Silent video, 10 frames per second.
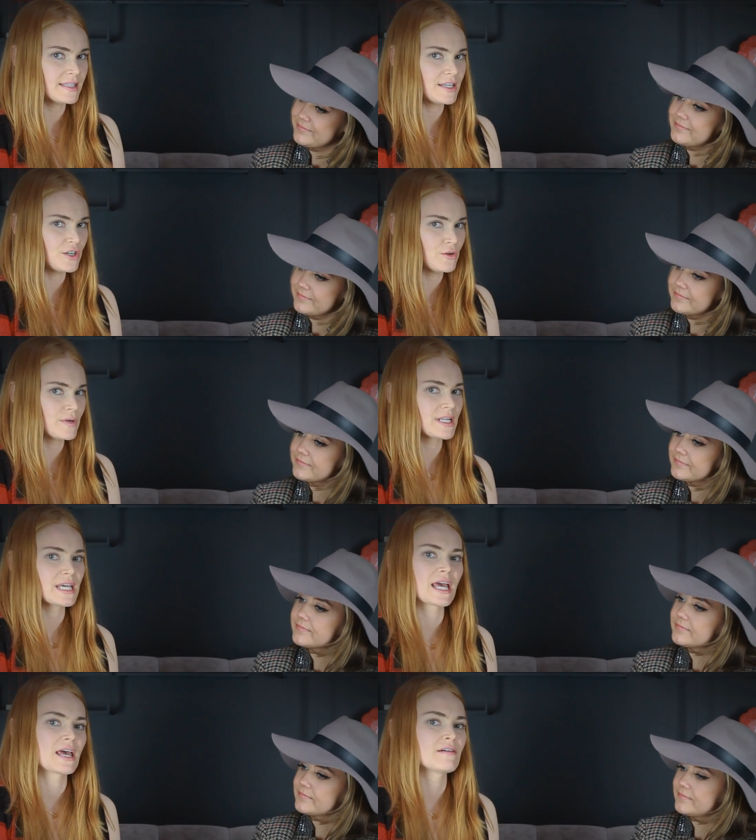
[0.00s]
Speaker 1: that you would
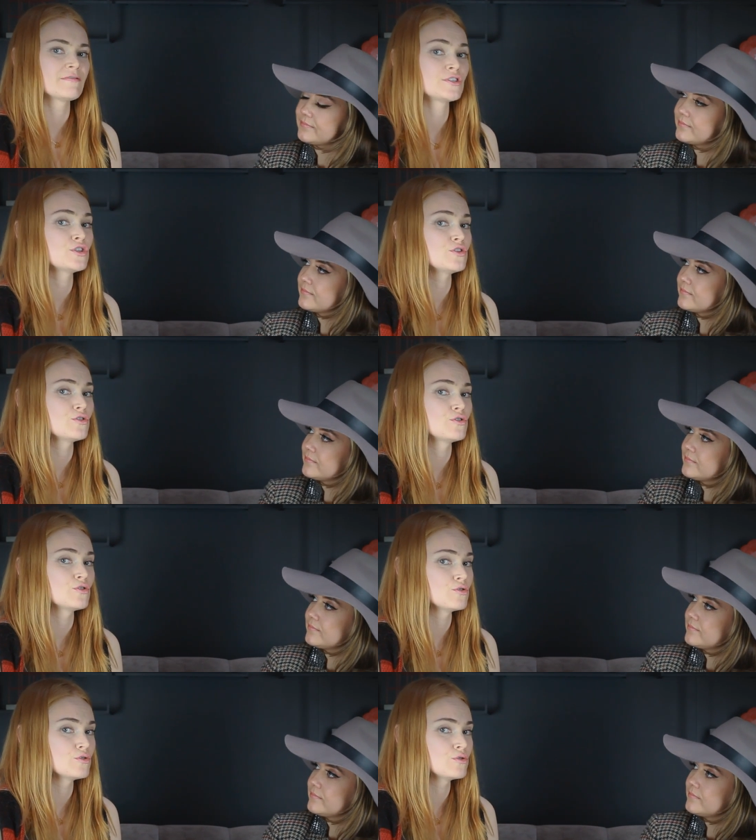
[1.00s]
give
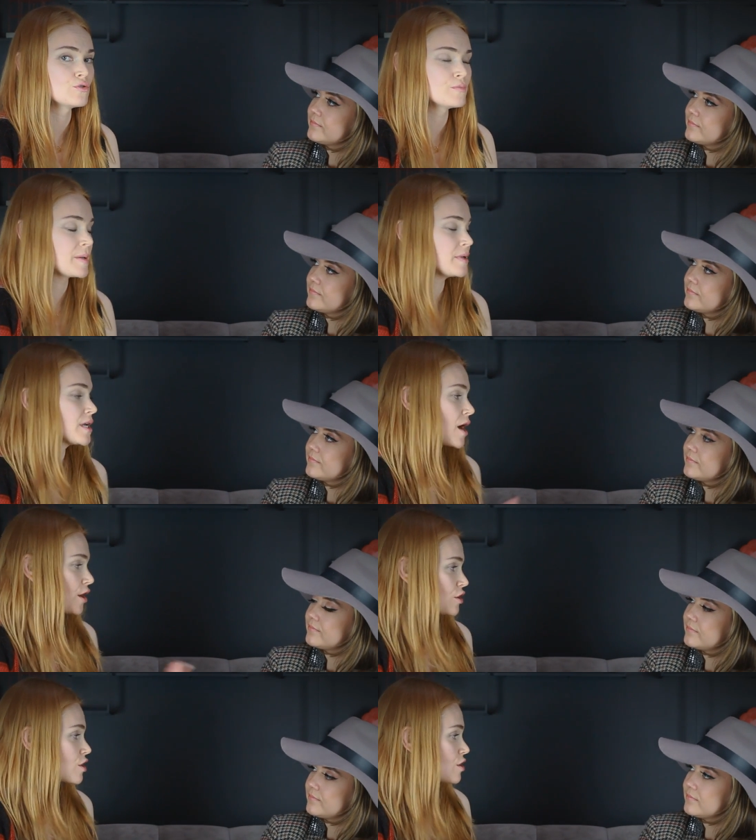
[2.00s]
to maybe young
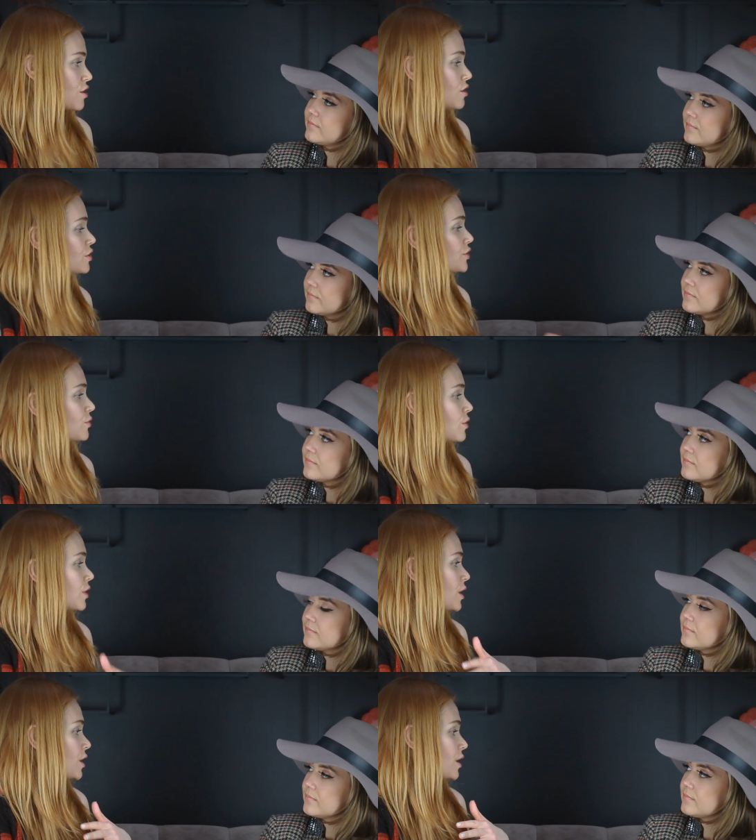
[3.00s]
girls
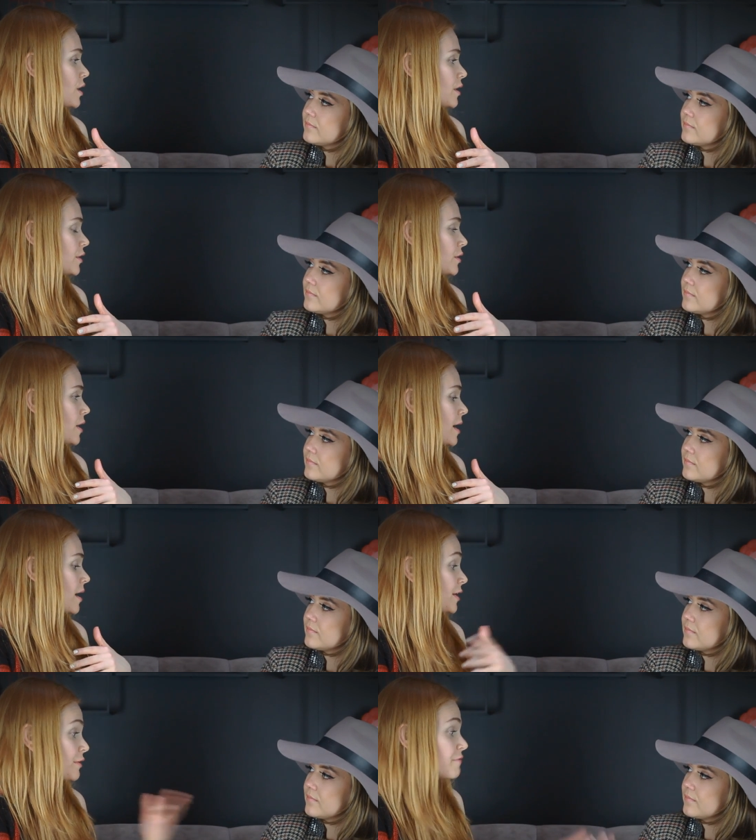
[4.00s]
or your